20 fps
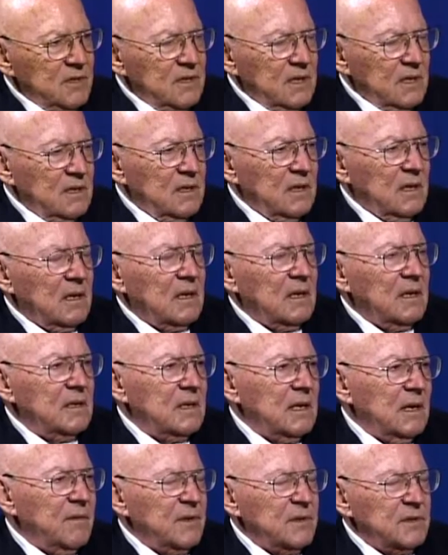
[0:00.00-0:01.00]
in college,
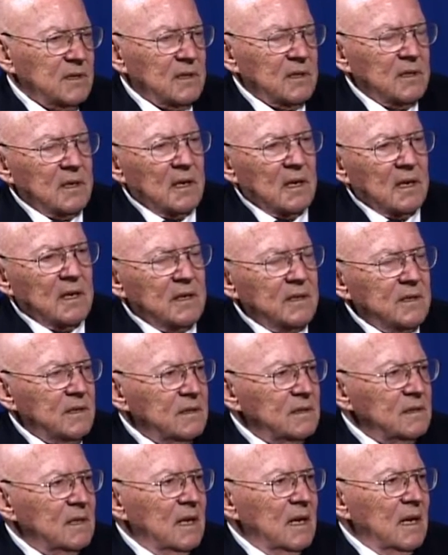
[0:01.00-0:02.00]
I was in college, and
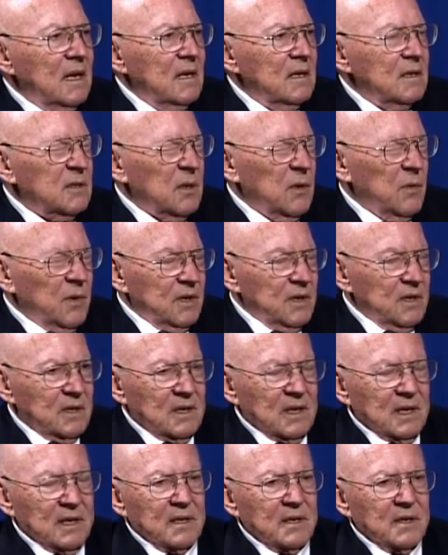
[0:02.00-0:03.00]
so we
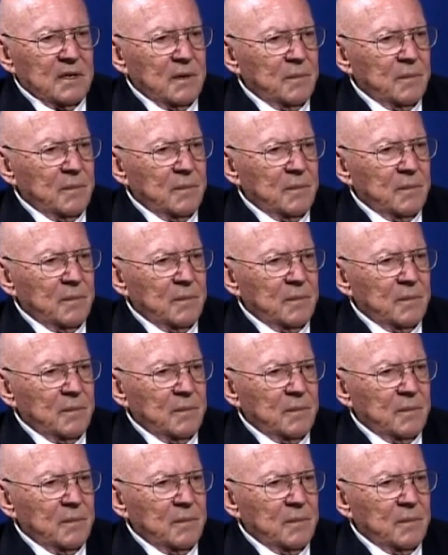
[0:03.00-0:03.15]
got to.